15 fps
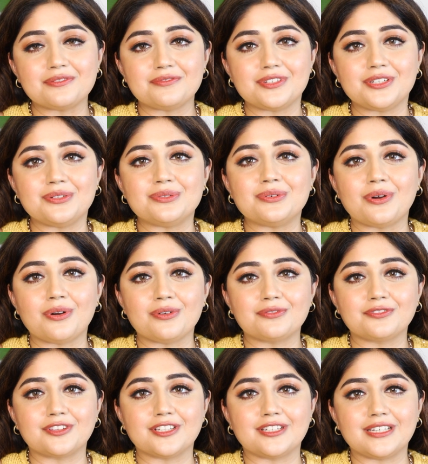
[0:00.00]
review of
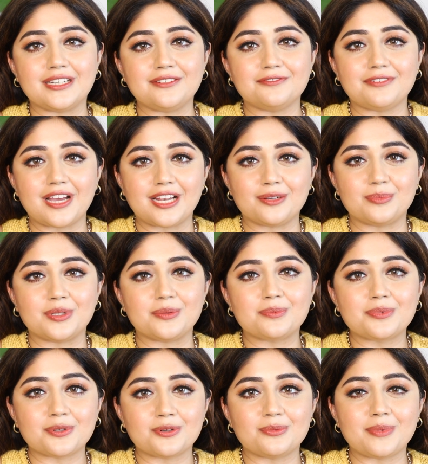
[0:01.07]
the Infallible
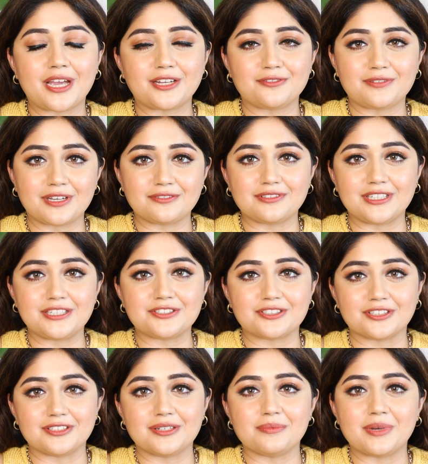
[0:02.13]
Pro Matte
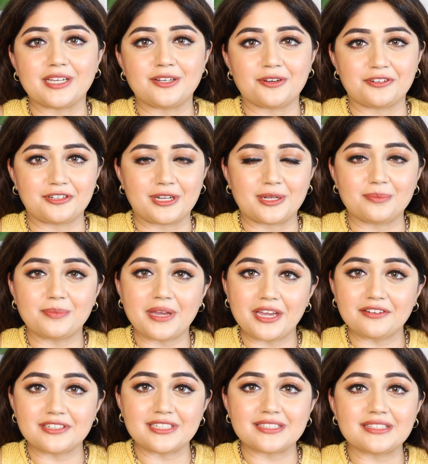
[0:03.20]
Foundation by L'Oreal
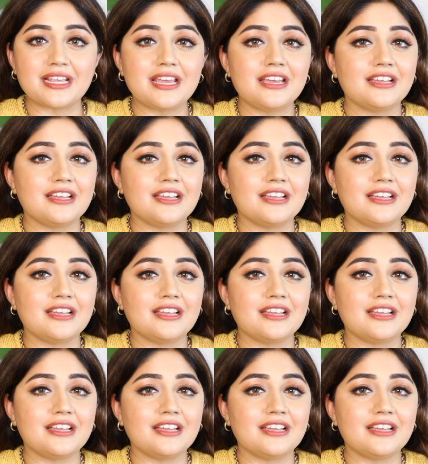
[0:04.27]
Paris.